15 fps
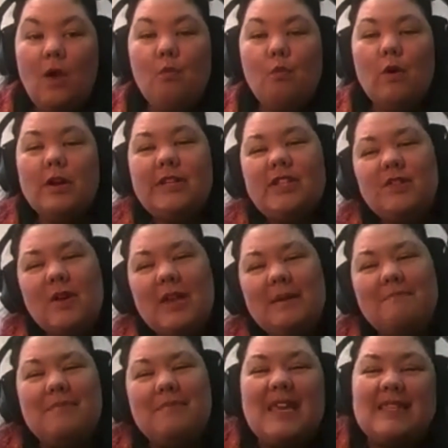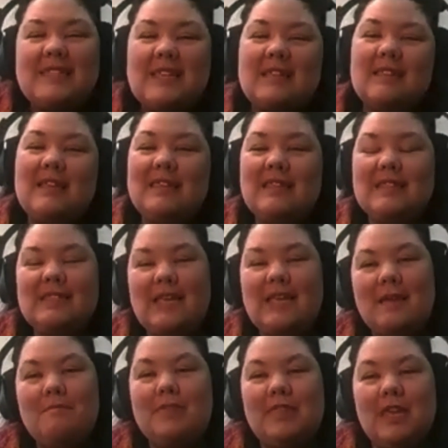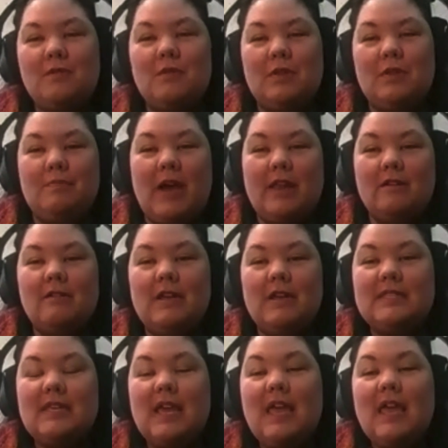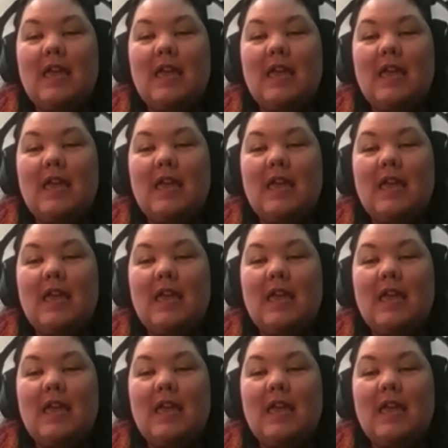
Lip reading: We're doing basically the same thing with binaries.